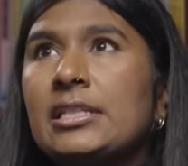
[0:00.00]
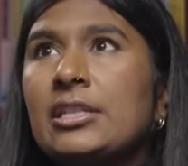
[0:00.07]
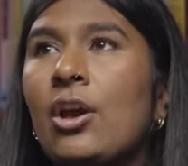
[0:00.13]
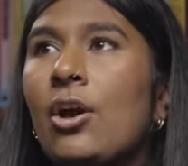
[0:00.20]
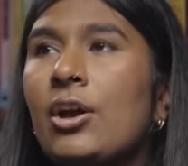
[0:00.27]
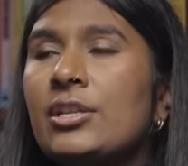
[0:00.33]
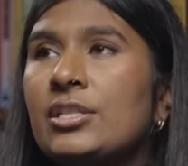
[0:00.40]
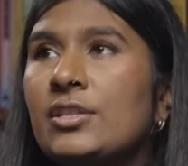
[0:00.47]
we
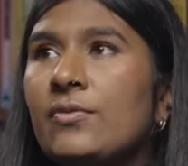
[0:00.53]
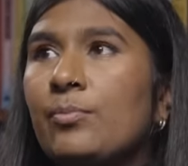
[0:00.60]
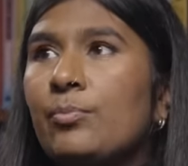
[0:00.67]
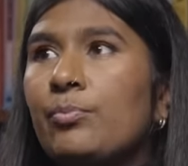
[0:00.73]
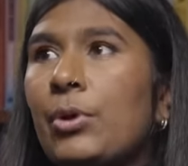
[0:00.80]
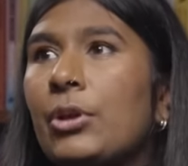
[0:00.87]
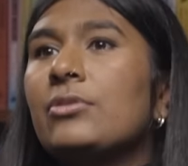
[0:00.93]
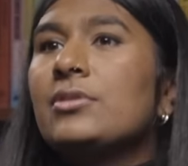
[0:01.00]
kind would... of
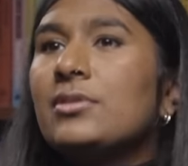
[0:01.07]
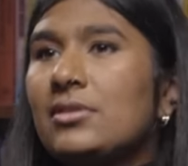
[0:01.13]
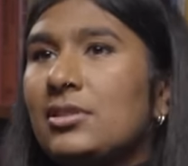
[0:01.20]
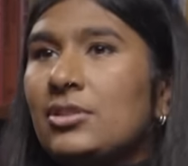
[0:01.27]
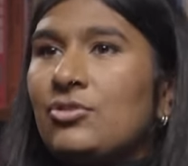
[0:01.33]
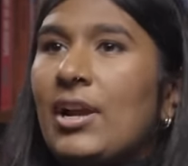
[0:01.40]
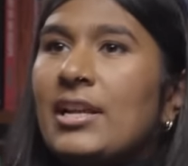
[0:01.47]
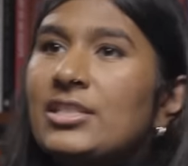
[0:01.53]

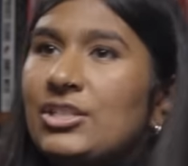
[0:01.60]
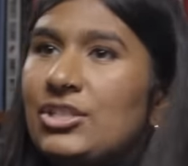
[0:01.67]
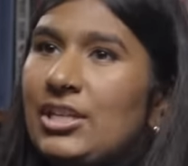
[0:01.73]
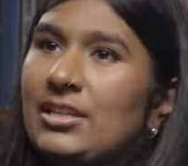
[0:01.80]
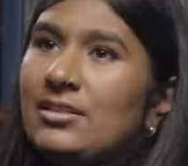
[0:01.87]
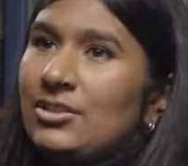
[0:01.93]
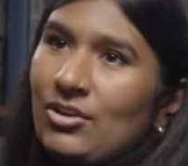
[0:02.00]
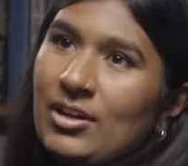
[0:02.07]

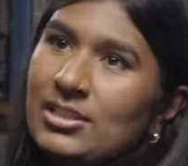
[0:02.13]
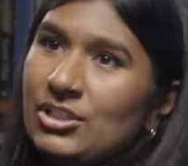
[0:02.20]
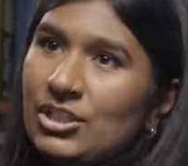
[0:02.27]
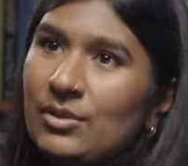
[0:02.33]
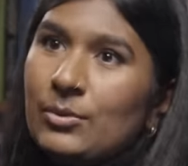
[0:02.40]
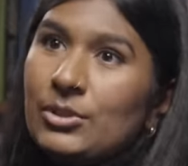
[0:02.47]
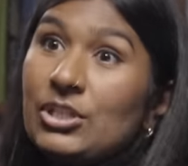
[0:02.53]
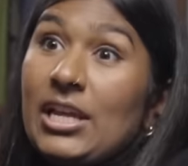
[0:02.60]
post-strategy strategy,
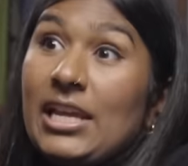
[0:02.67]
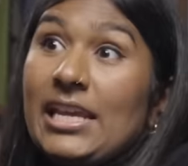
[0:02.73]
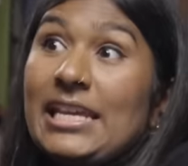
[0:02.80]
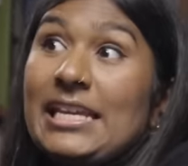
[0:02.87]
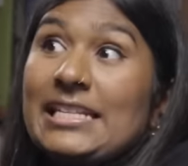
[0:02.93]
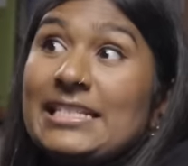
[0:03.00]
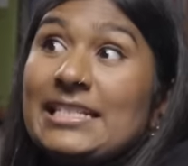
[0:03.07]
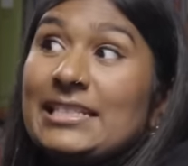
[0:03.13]
which
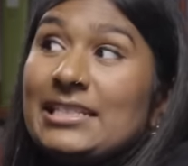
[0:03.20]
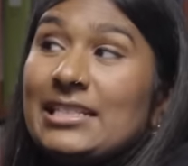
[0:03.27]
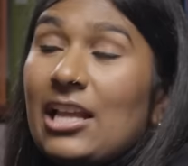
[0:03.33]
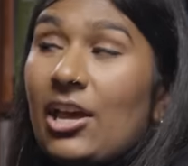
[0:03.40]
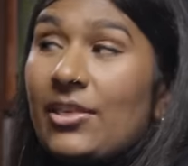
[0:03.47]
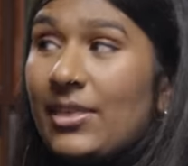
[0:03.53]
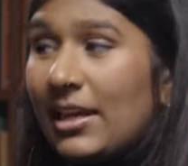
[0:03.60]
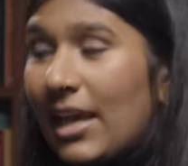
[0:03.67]
is,
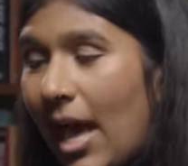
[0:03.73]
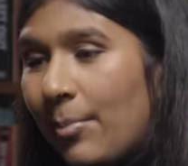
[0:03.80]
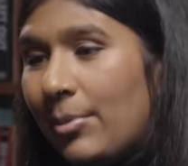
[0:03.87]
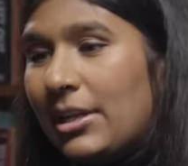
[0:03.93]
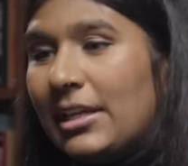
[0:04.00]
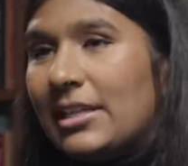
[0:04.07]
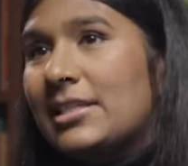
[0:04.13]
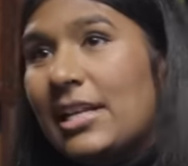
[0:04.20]
I think,
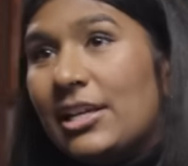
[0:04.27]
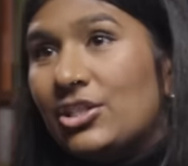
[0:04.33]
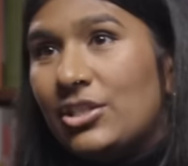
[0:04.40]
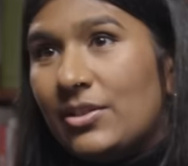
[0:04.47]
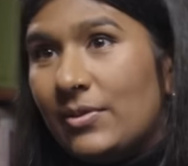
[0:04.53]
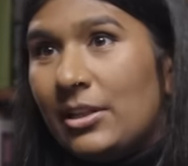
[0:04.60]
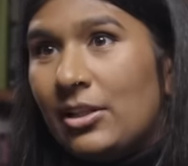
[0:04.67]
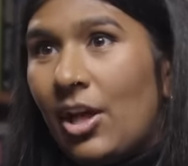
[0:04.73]
happening in sections
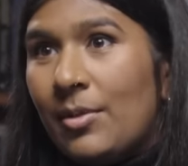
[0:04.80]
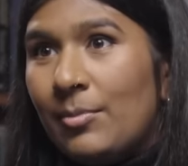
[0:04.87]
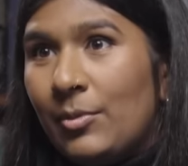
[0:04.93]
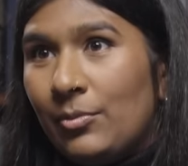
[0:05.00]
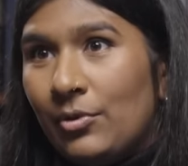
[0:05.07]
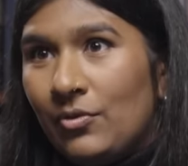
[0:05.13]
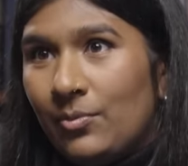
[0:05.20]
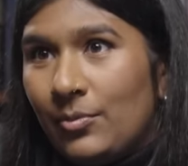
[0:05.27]
of the climate
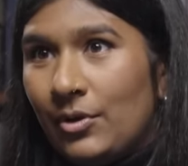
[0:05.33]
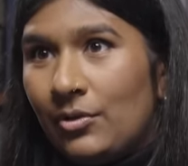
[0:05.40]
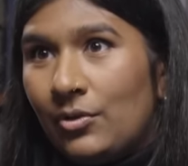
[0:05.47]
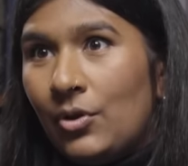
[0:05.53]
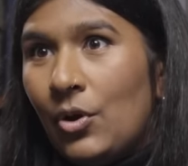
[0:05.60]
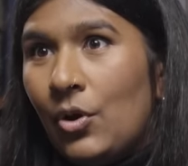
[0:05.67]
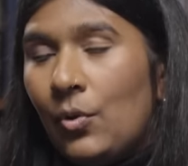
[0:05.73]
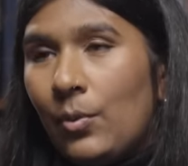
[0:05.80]
movement,
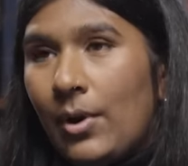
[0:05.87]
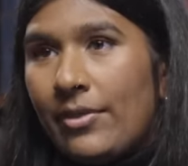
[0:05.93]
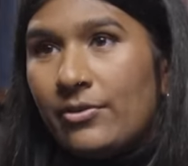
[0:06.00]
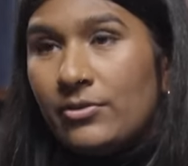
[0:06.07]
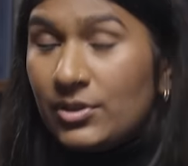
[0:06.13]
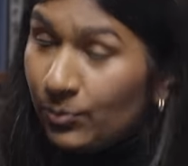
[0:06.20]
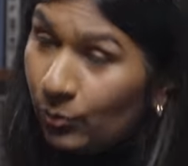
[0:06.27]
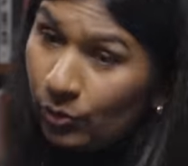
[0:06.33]
where
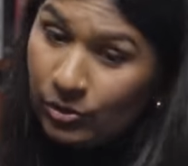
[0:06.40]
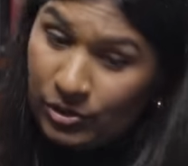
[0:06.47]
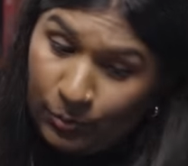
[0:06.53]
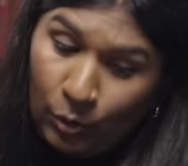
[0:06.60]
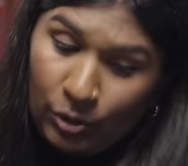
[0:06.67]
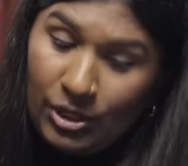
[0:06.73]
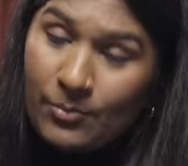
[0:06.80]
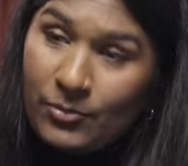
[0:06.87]
there's a
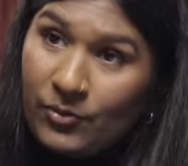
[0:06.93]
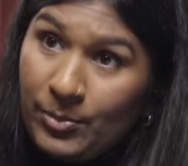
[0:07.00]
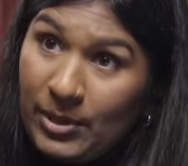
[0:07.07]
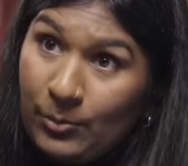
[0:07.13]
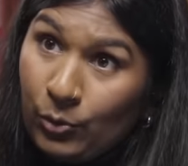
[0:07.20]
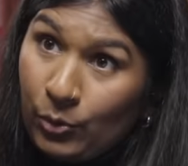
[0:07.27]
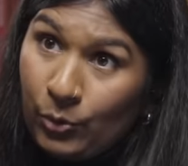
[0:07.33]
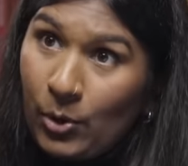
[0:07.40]
small number of
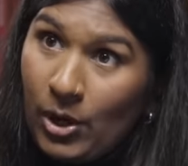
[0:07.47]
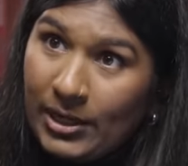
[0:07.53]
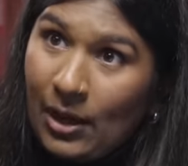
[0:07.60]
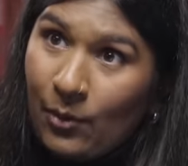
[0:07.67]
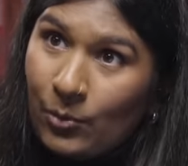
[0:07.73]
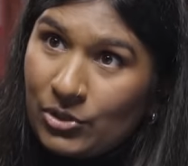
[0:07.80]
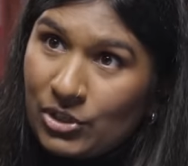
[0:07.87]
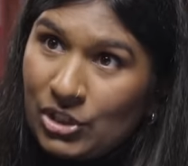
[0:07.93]
people who work
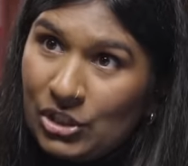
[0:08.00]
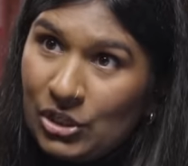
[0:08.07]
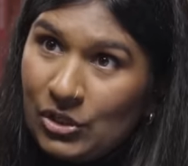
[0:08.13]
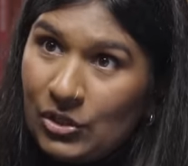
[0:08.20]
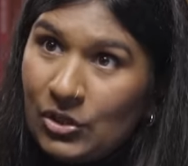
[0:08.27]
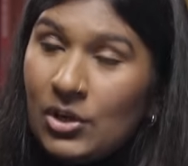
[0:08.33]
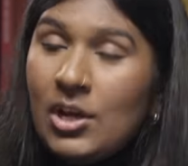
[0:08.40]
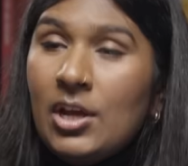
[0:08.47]
out what to
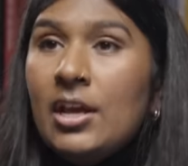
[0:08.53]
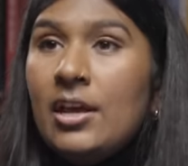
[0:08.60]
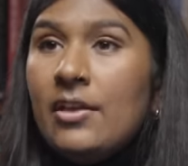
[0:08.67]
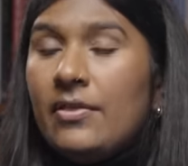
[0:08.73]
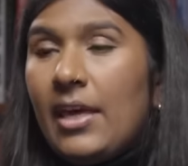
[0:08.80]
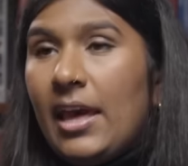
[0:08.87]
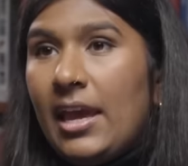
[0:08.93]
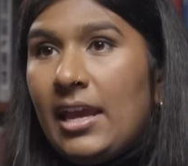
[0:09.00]
do.
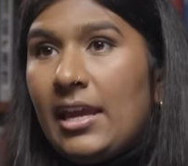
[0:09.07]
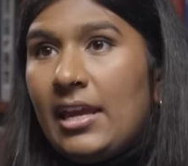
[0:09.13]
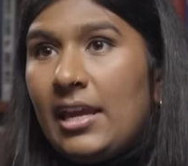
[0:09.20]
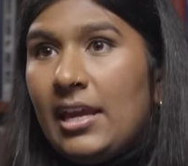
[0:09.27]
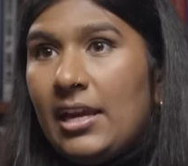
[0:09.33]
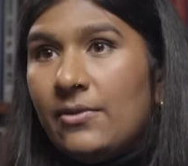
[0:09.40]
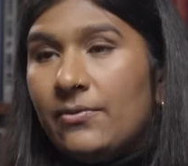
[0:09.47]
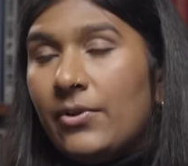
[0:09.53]
They
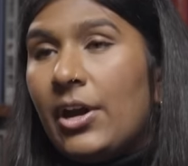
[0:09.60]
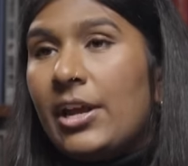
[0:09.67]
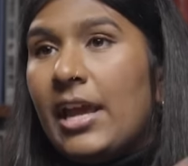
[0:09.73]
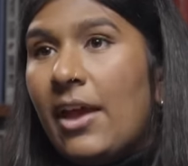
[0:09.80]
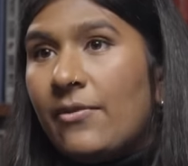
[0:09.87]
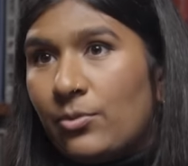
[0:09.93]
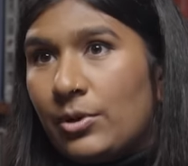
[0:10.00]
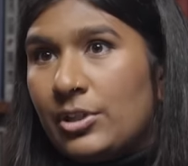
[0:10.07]
invite
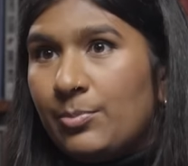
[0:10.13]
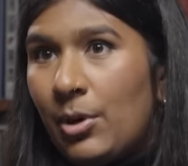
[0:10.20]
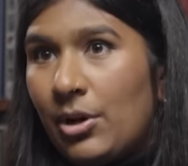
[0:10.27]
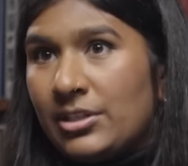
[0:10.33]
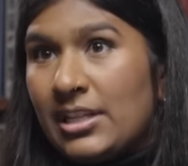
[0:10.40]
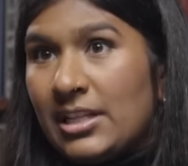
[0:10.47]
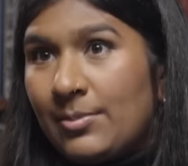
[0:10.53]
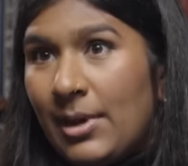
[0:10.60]
everyone to
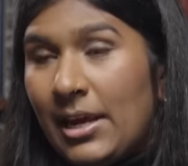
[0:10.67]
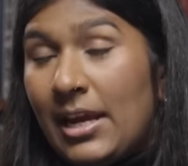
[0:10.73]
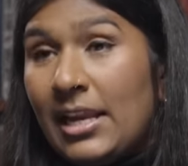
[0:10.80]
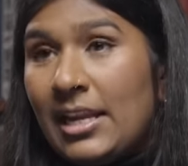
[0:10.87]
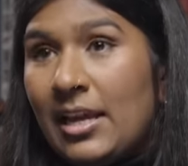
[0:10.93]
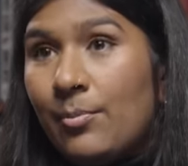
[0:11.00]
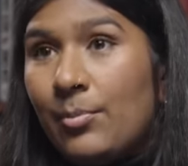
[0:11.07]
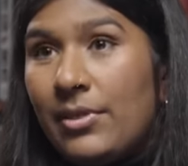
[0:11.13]
participate in
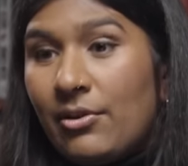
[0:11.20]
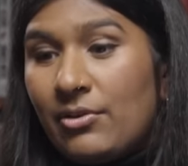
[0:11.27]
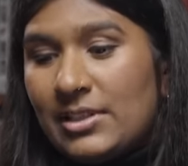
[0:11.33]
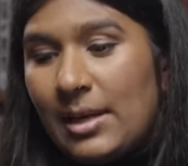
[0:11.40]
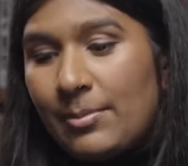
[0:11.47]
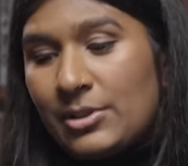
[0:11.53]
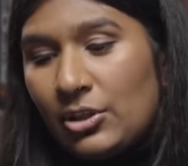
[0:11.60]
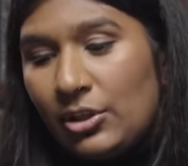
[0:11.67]
it, but there is
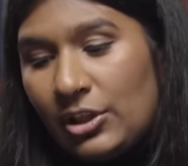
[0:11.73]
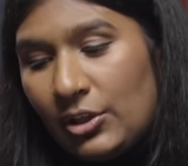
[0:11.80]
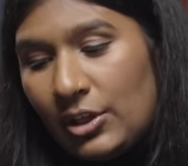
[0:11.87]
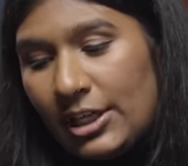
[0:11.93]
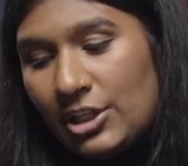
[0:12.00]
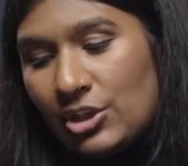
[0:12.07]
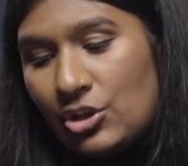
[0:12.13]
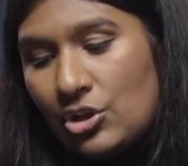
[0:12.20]

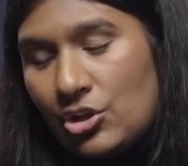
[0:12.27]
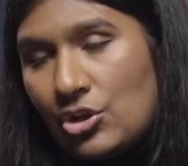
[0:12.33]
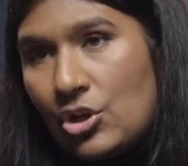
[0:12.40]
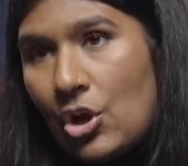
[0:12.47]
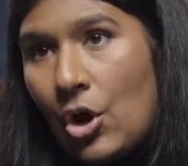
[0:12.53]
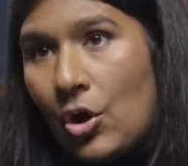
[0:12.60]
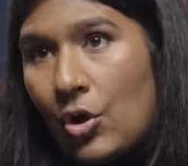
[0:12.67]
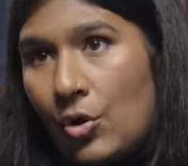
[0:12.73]
absolutely
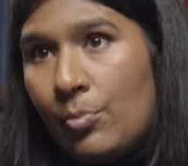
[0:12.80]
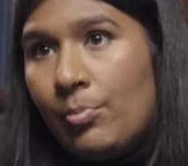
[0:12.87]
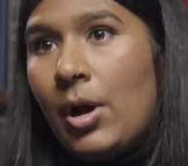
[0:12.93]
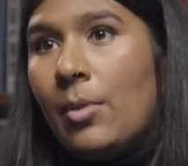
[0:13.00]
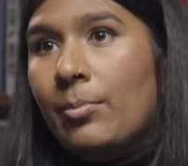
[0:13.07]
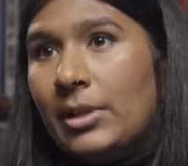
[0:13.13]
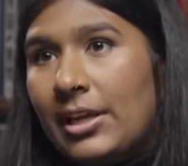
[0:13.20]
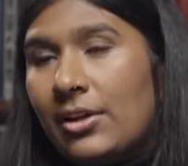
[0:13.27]
no
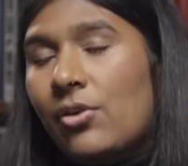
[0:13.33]
public